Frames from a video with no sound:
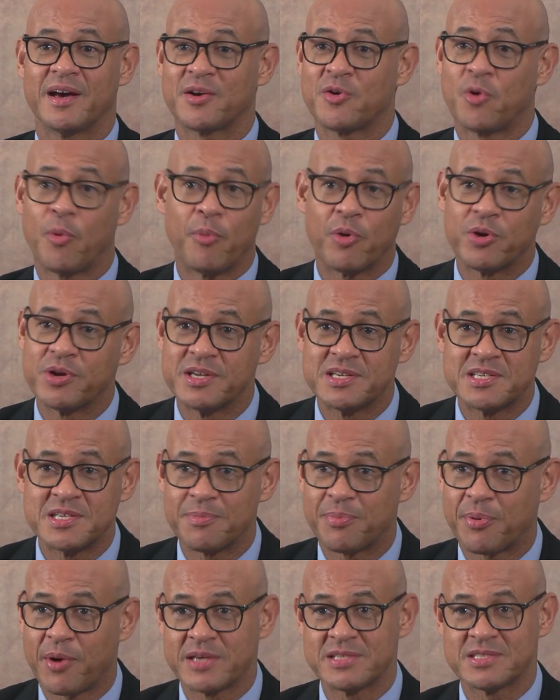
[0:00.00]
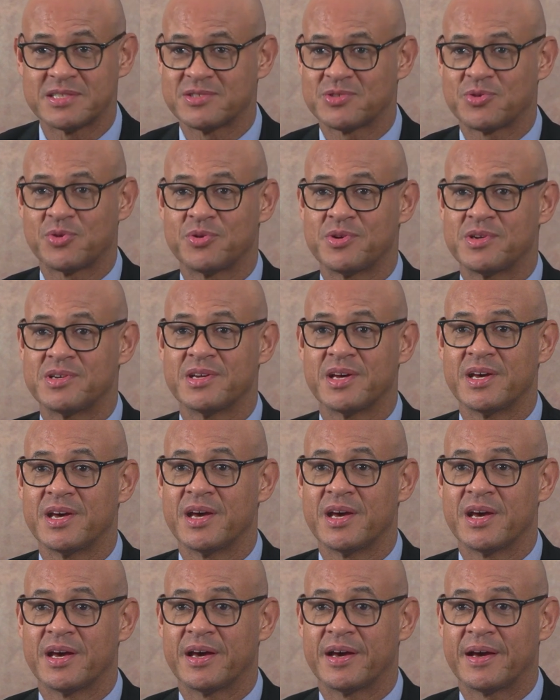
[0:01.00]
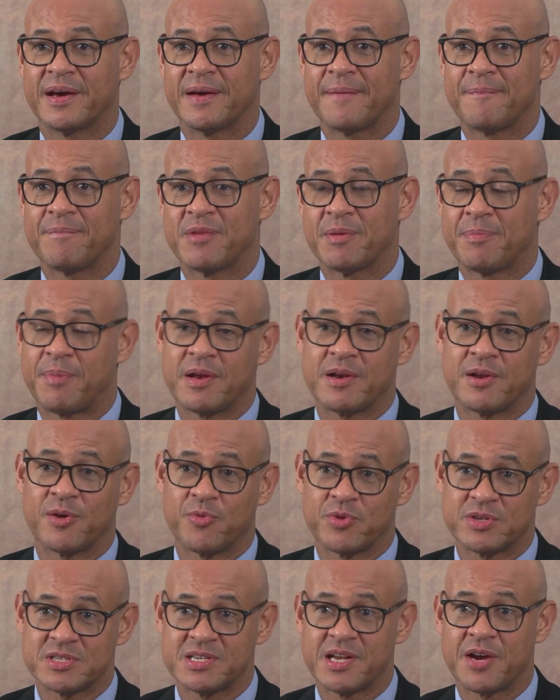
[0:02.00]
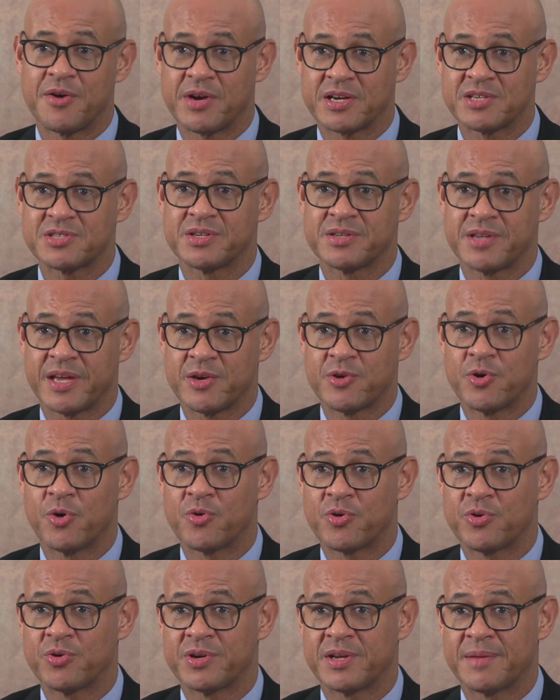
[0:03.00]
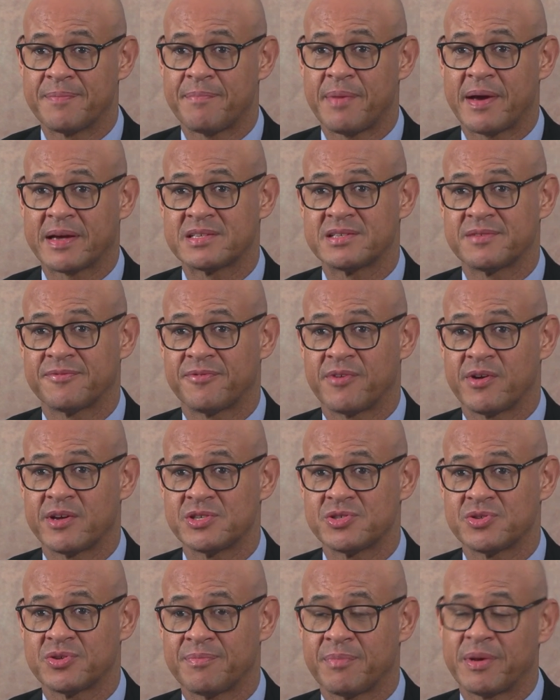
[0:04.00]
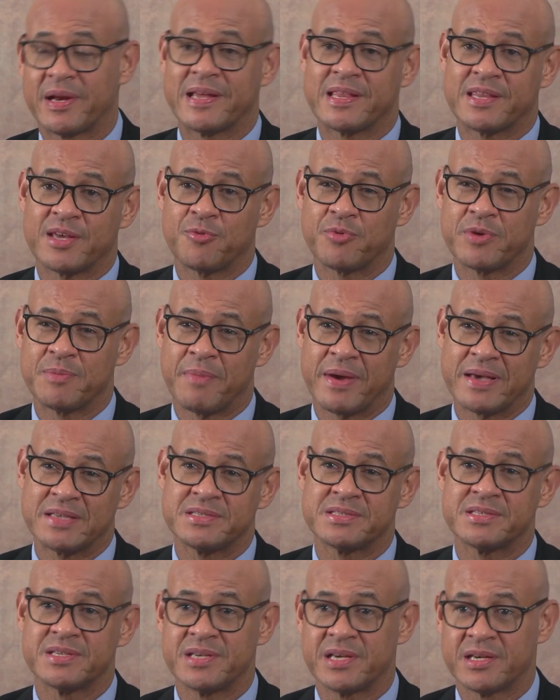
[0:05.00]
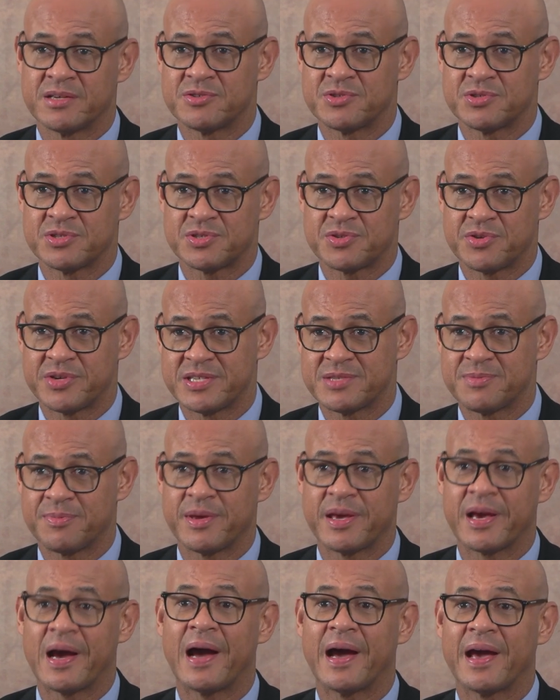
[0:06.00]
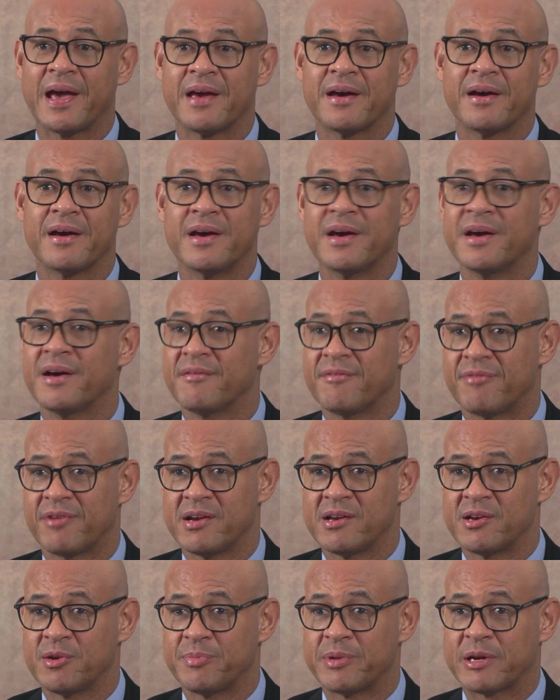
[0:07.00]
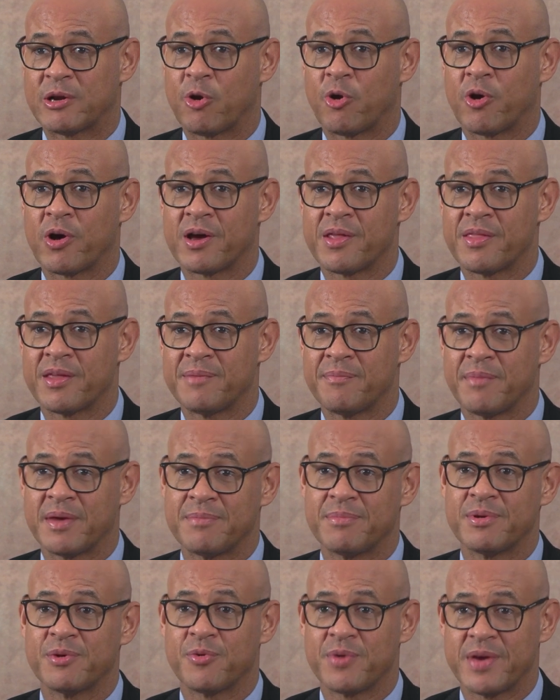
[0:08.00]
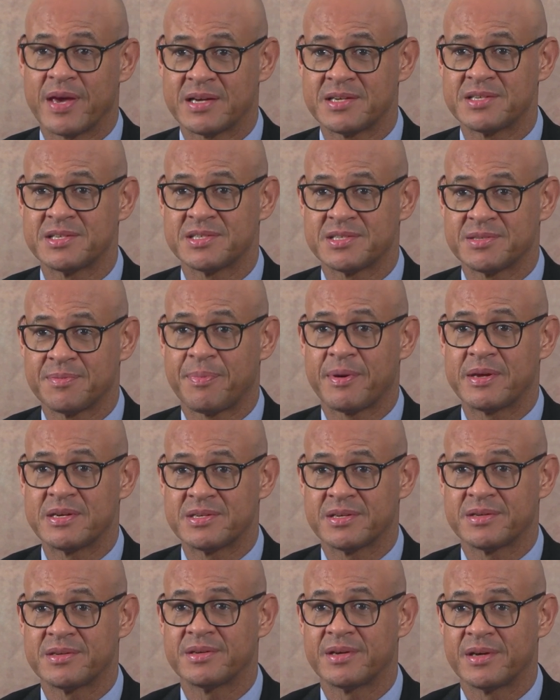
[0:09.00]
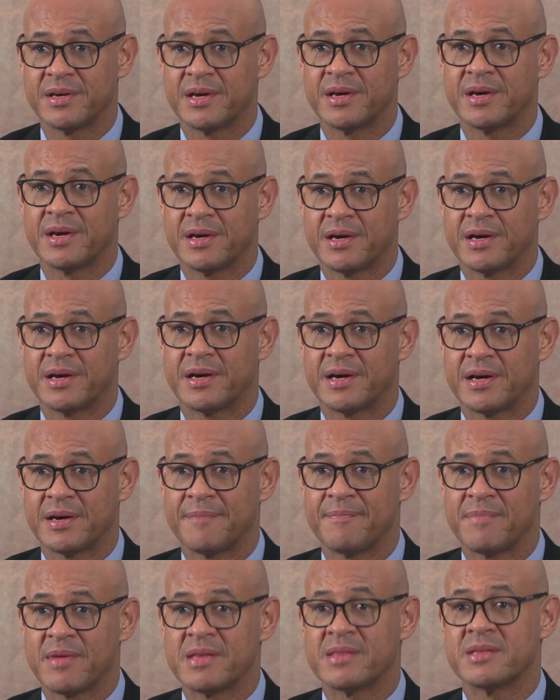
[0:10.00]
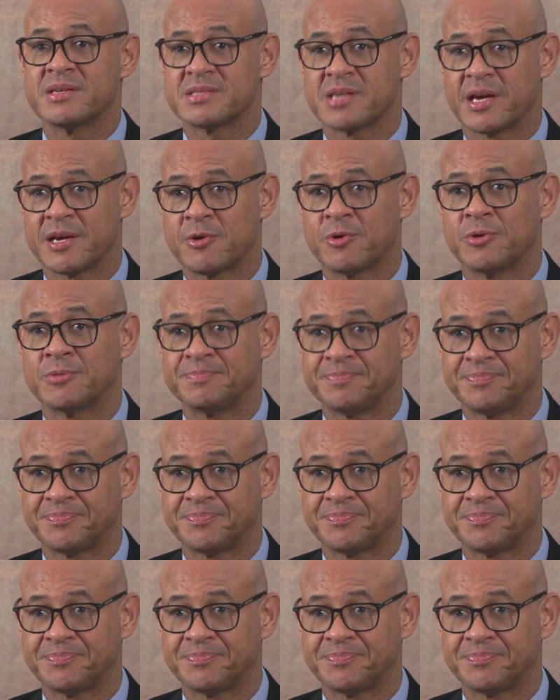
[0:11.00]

Commodity prices could, depending which direction they go, could impact inflation. But I think we might see interest rates being higher for a little bit longer than maybe we anticipated in the cycle.